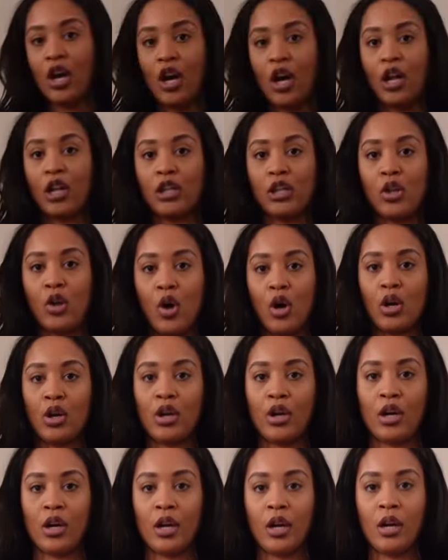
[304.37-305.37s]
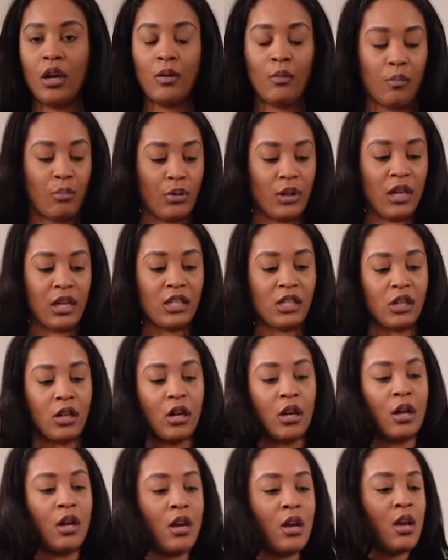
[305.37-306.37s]
a longer
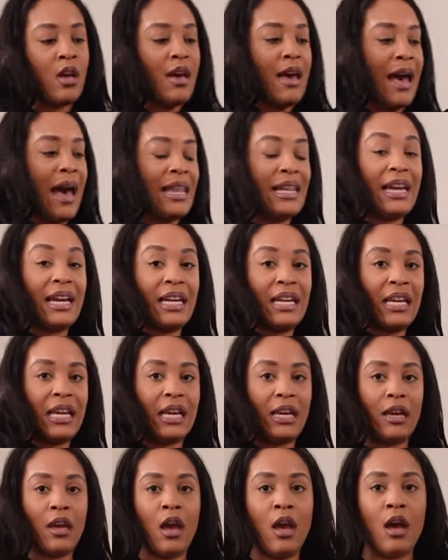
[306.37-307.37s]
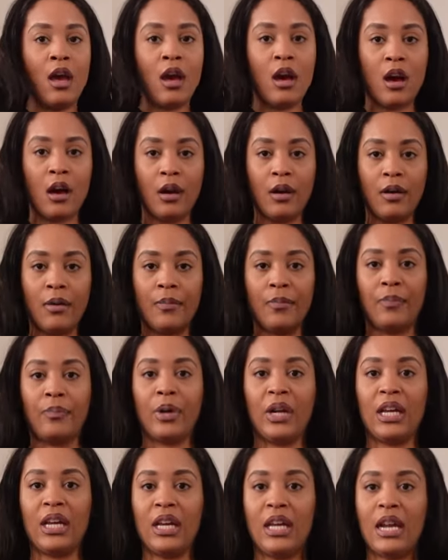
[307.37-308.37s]
blazer. I like it.
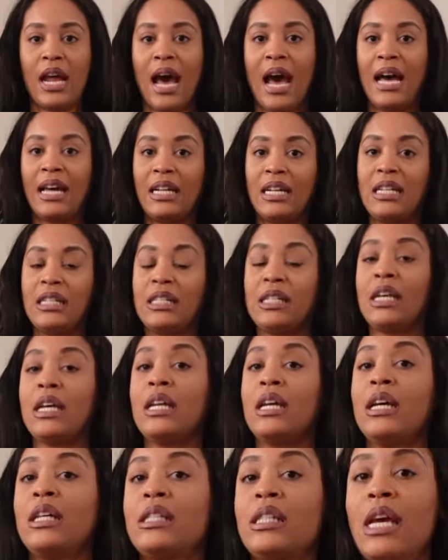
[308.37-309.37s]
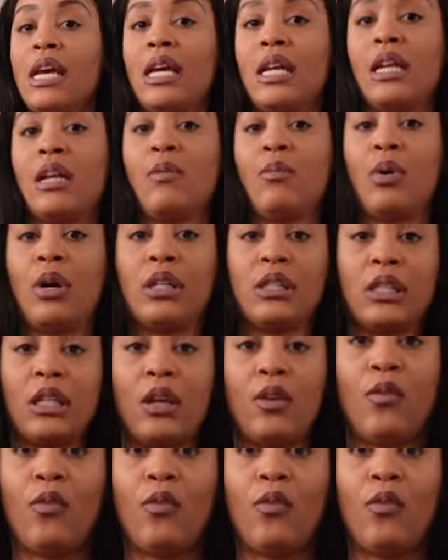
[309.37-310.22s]
But again, I need to get it taken in personally